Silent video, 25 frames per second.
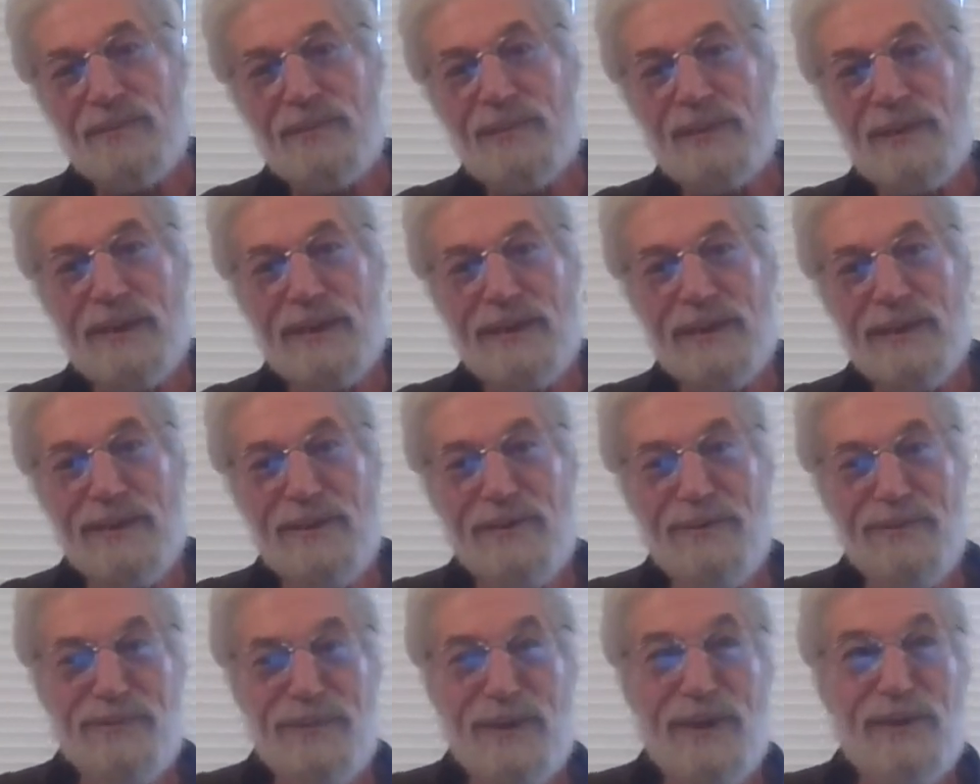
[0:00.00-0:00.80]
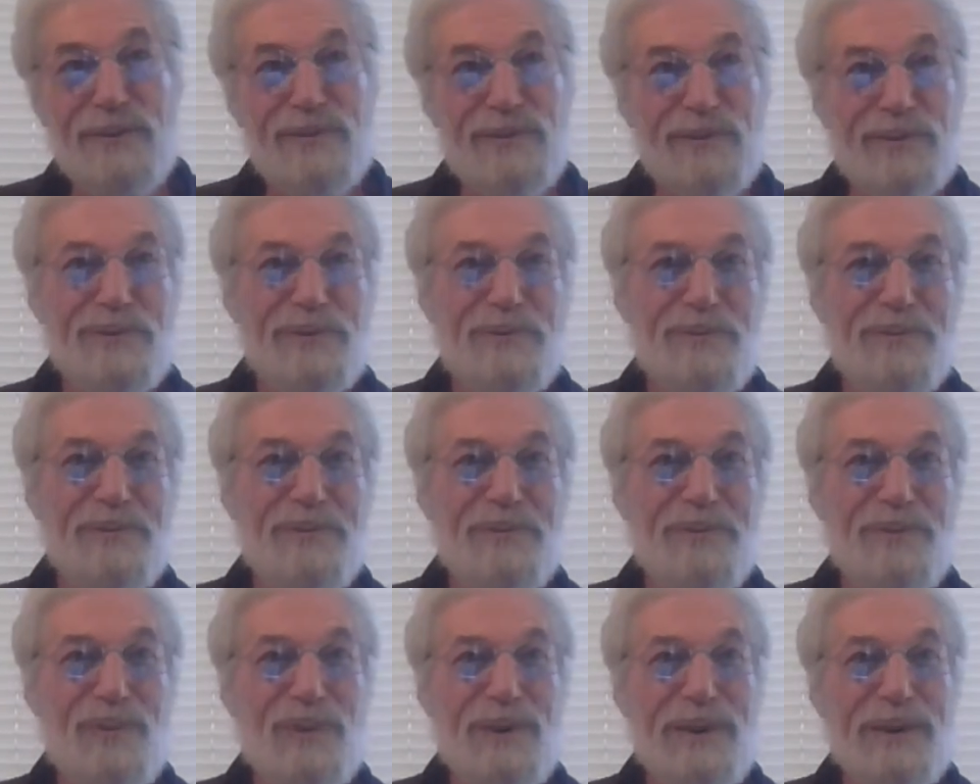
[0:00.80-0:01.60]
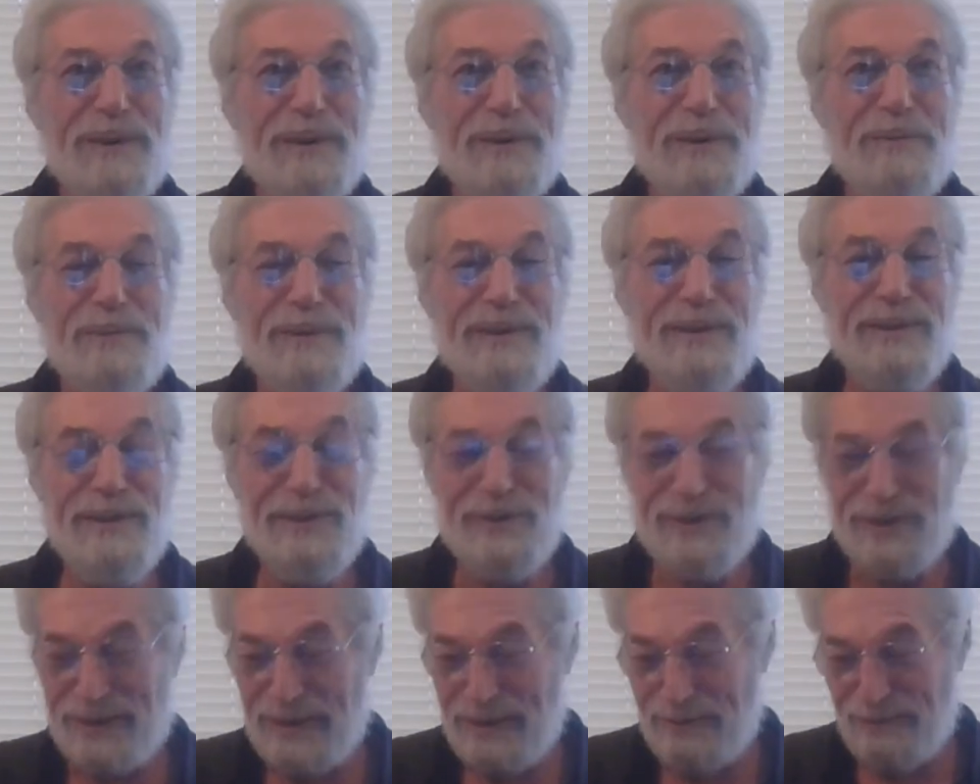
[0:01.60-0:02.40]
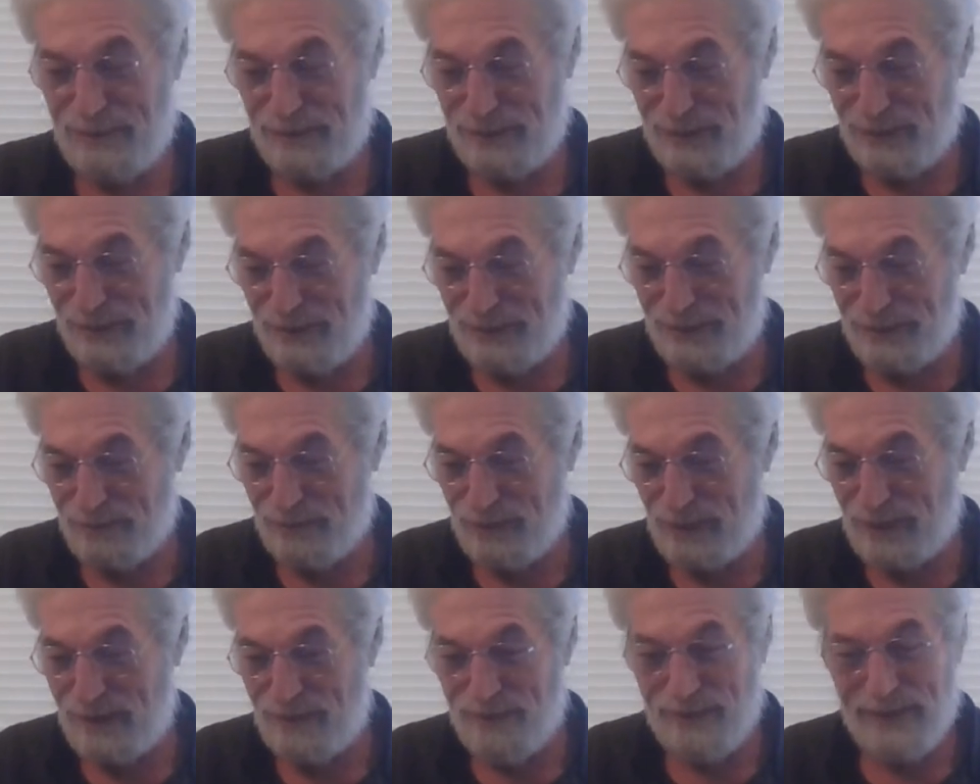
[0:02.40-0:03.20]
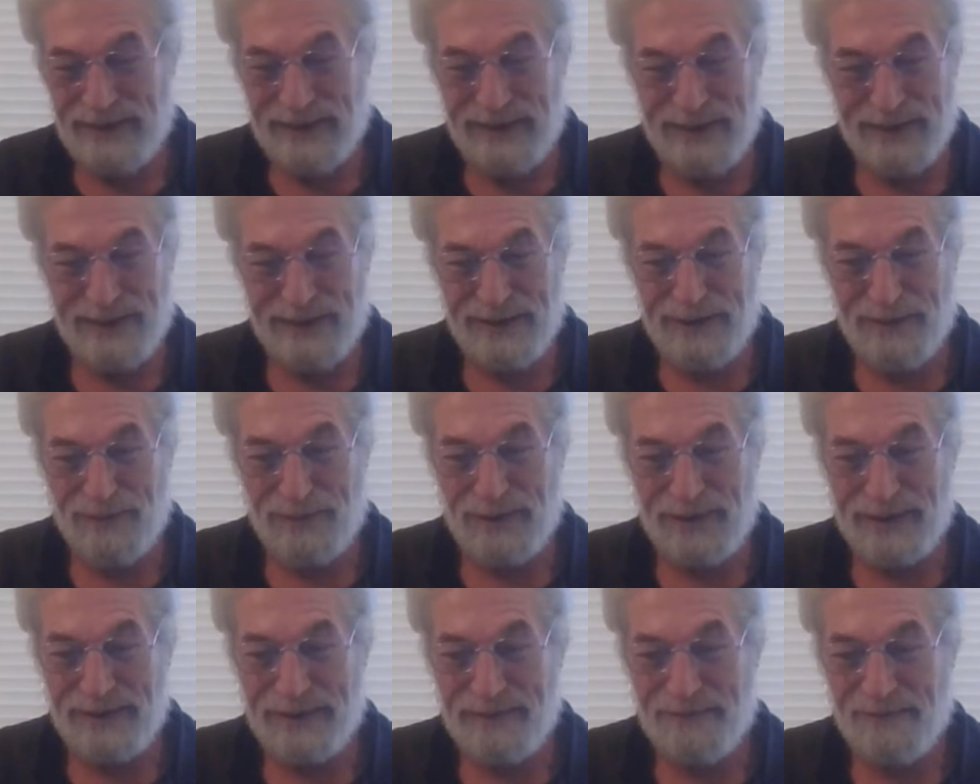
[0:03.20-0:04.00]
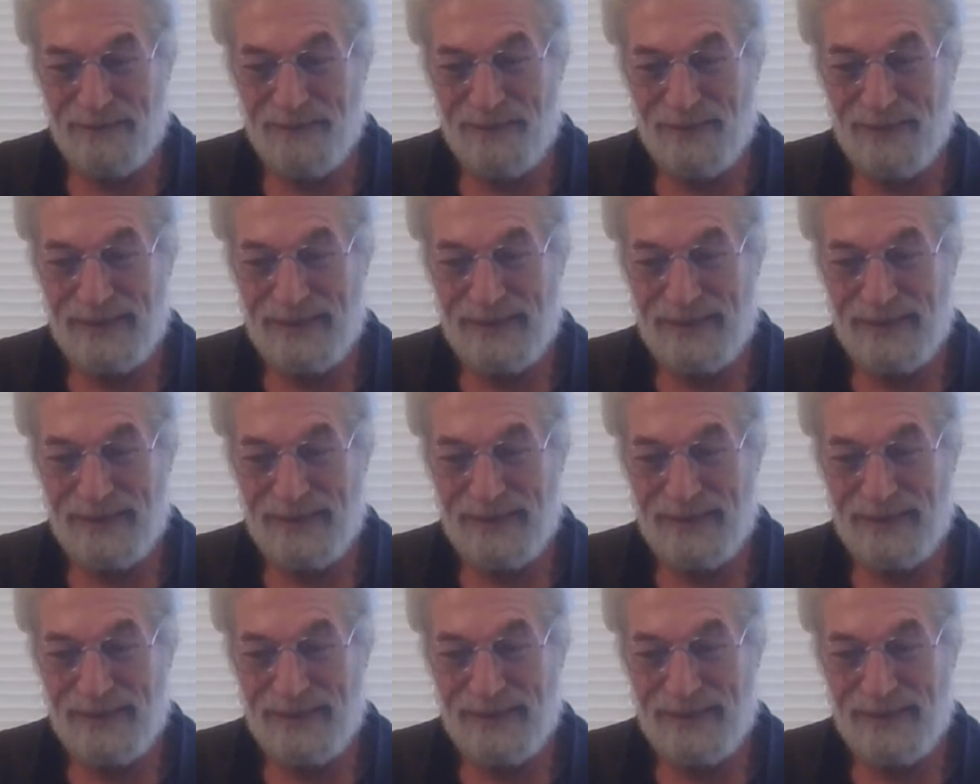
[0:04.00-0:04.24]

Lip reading: Hello, folks. Welcome to this episode of the Prophet Easy One.